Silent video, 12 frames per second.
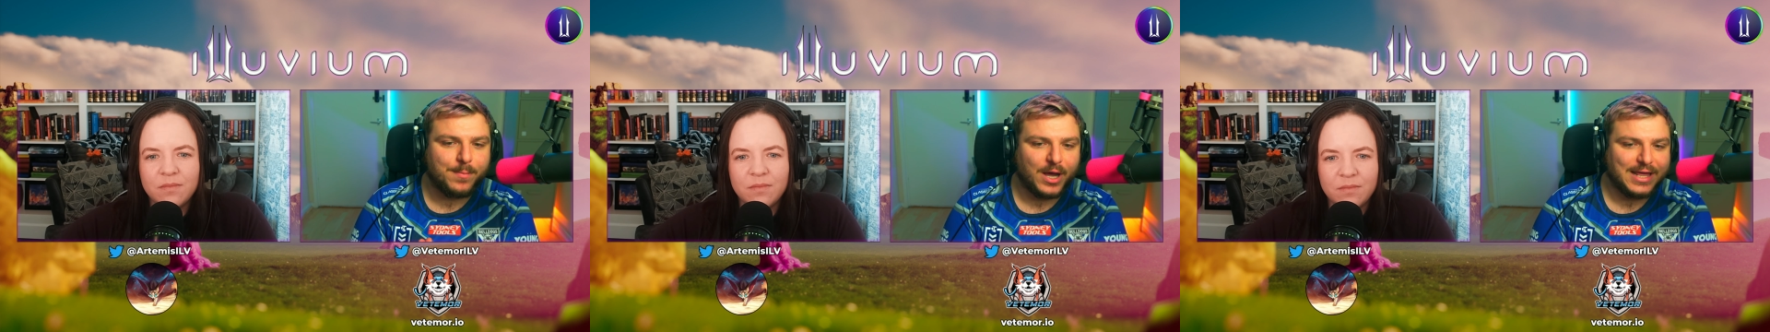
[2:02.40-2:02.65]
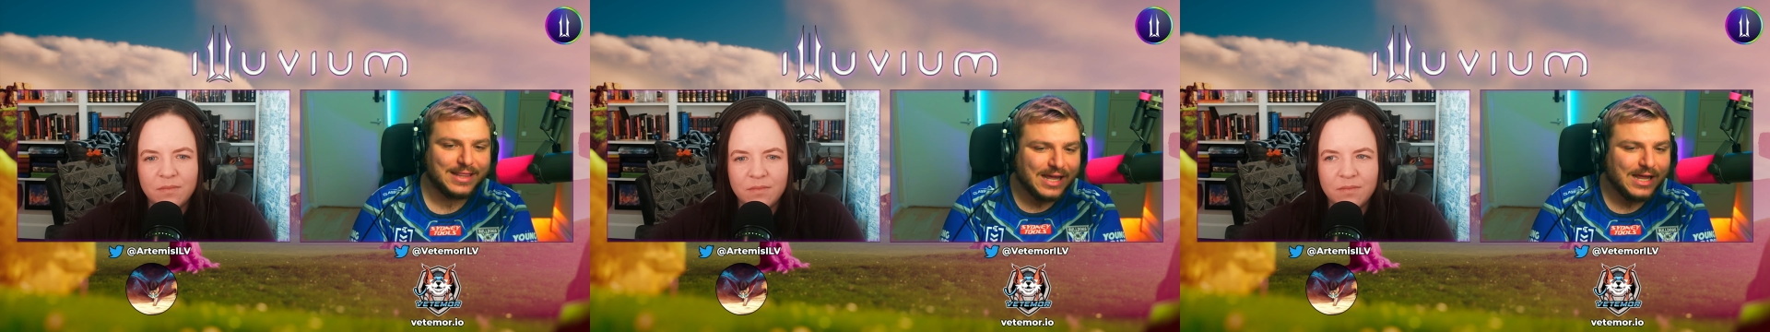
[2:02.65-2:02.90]
Speaker 1: by
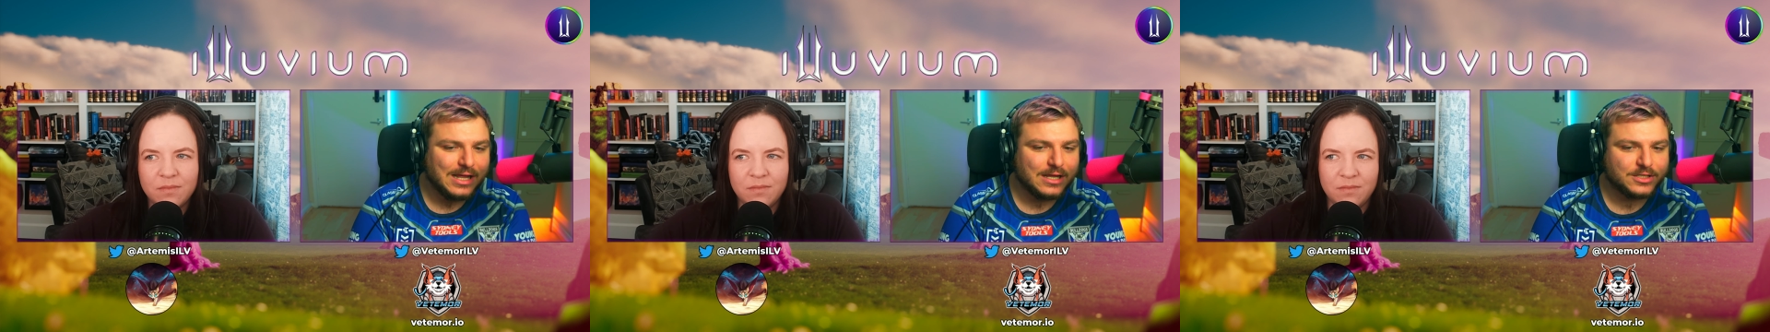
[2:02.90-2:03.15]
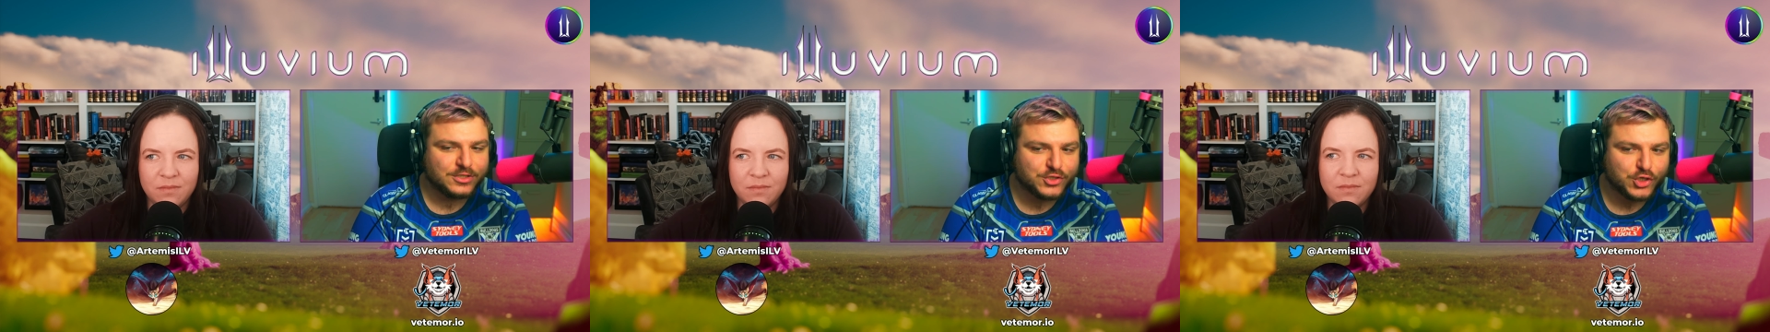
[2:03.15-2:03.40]
that,
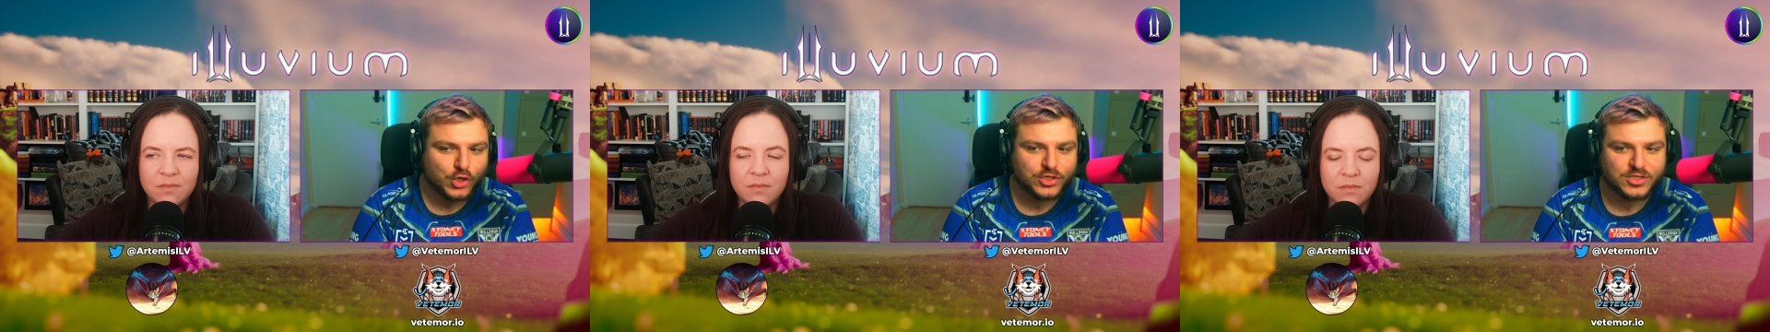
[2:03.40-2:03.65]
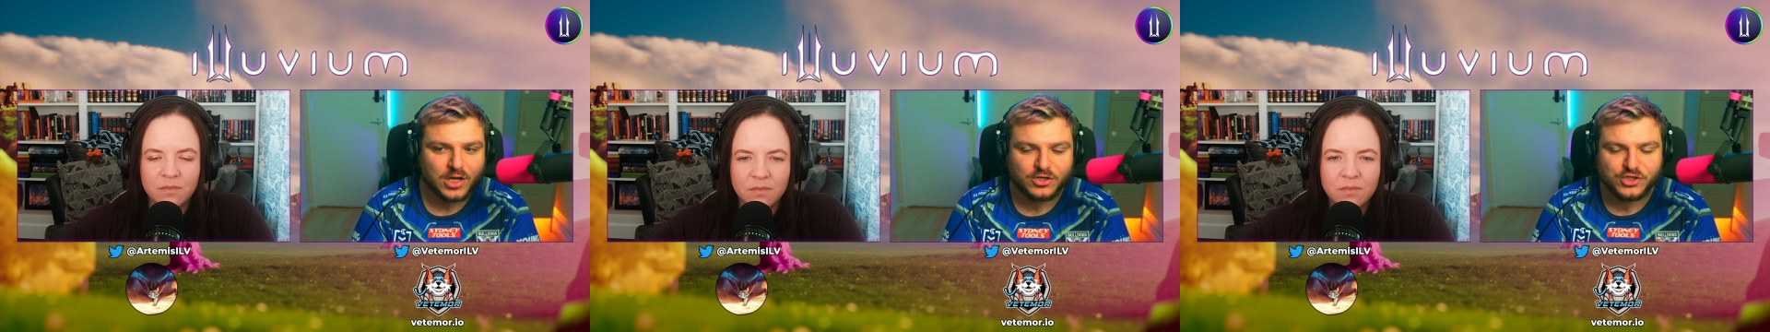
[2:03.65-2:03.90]
so,
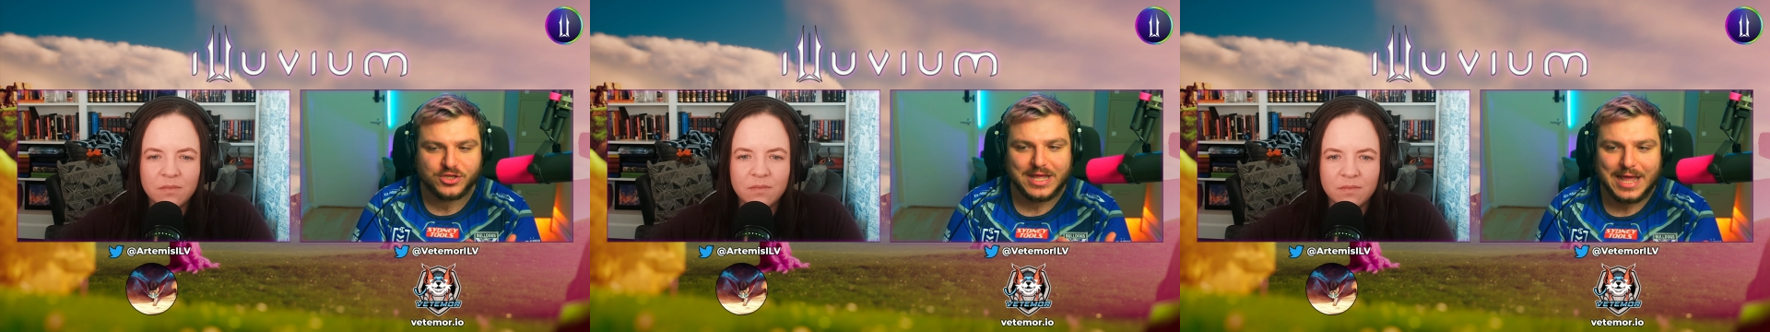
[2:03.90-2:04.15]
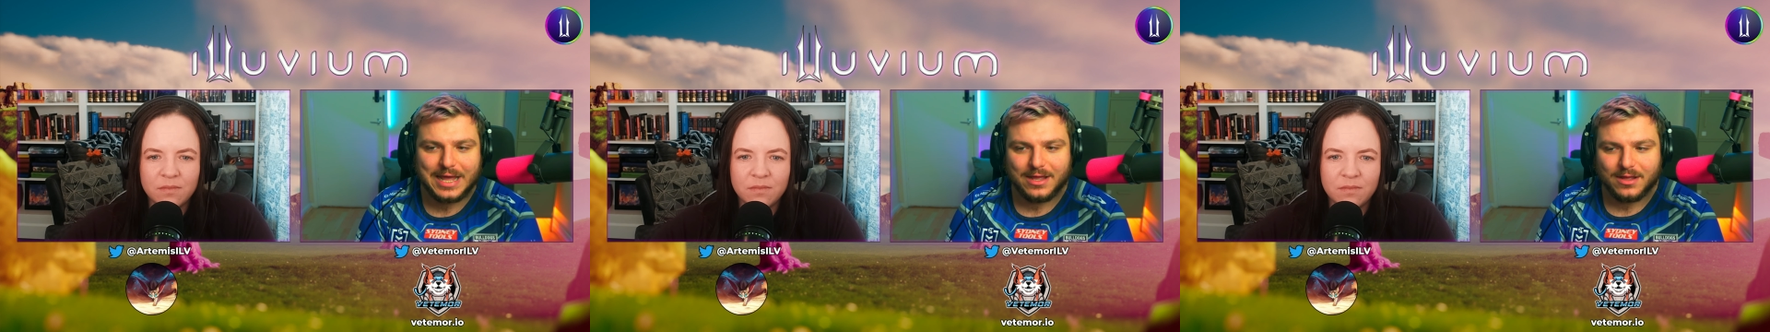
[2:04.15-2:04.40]
such
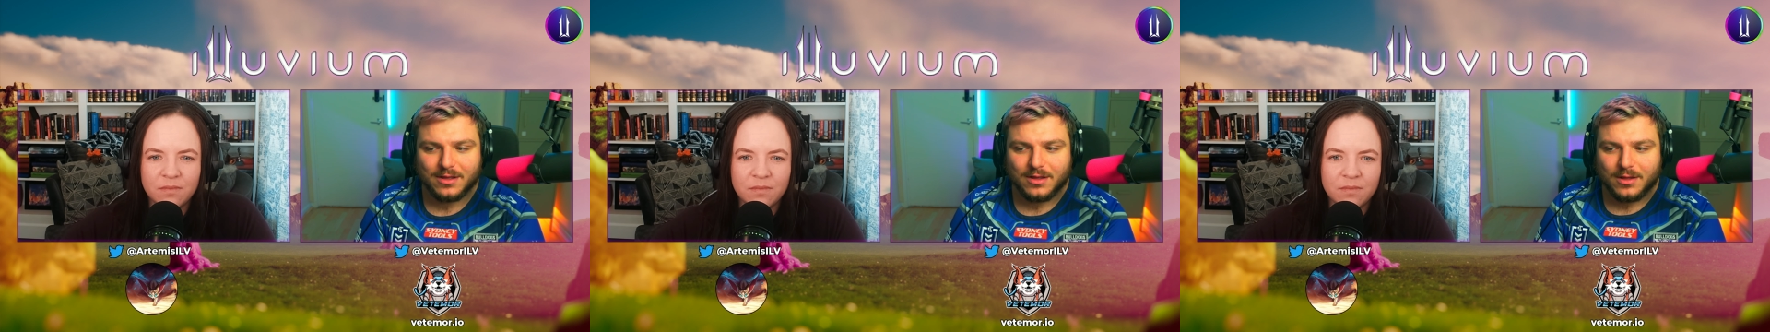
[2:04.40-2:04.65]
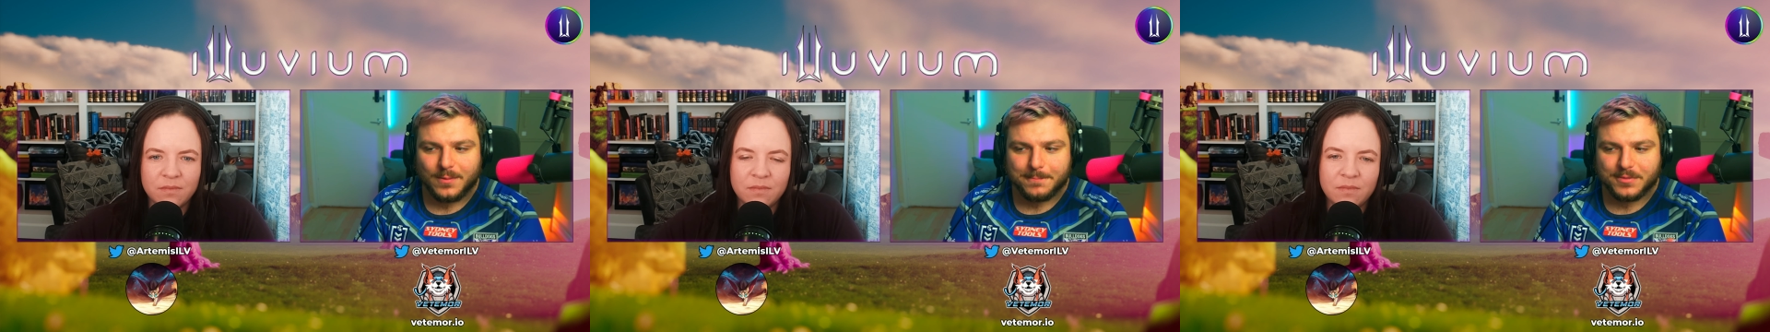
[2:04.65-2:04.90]
that
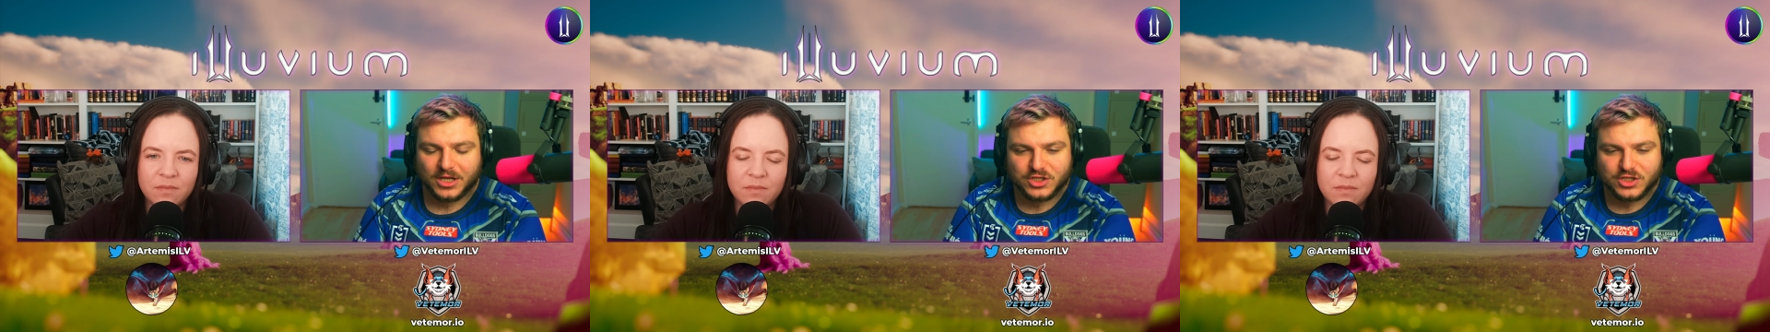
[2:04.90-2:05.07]
like